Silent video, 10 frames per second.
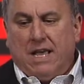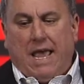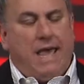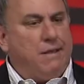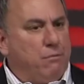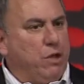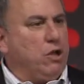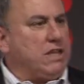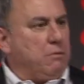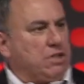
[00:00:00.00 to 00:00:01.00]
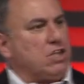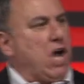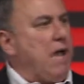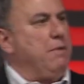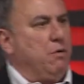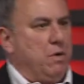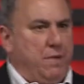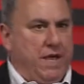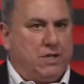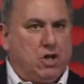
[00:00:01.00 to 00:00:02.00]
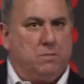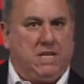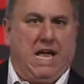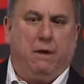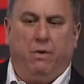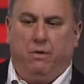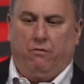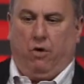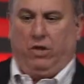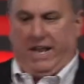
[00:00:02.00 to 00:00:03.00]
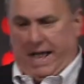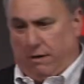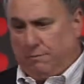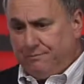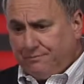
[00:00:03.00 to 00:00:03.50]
And we looked at what the timing would be in terms of how we would roll it out.